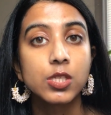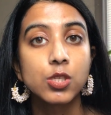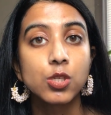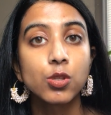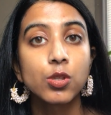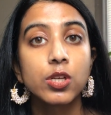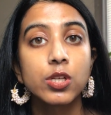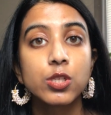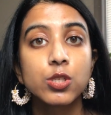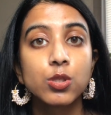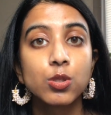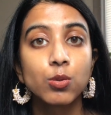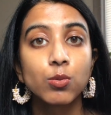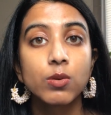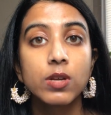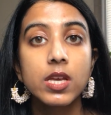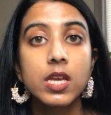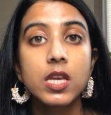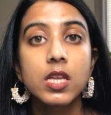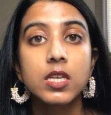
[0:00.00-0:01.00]
So there's
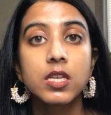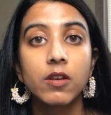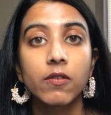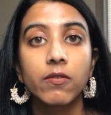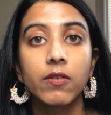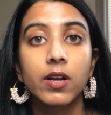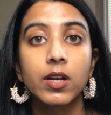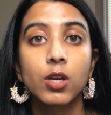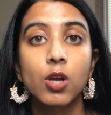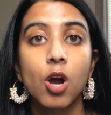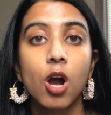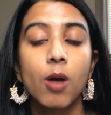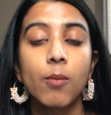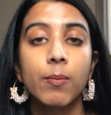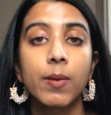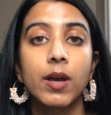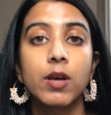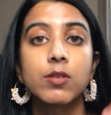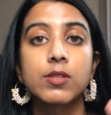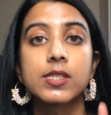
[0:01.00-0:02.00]
3 different
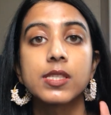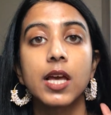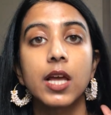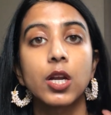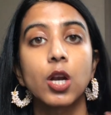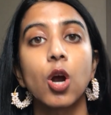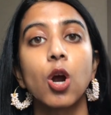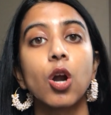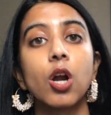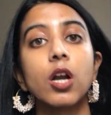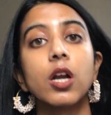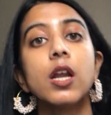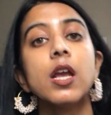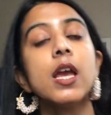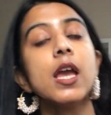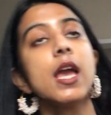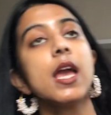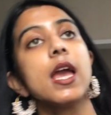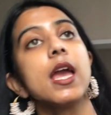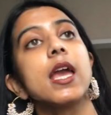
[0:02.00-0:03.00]
compounds that are
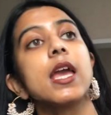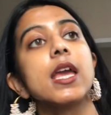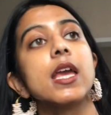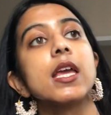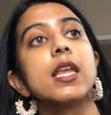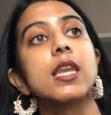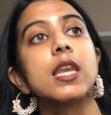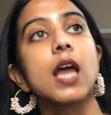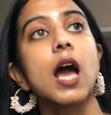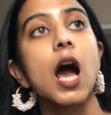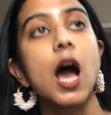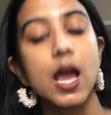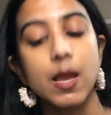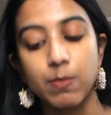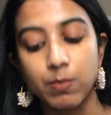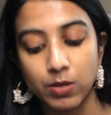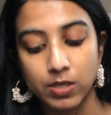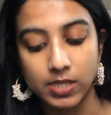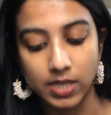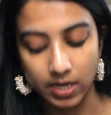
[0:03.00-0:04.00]
in high
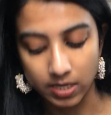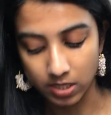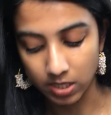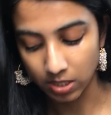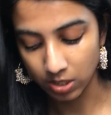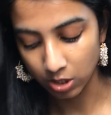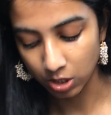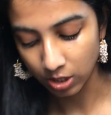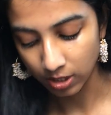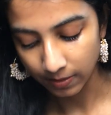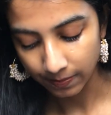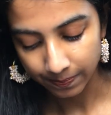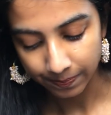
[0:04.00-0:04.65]
percentage.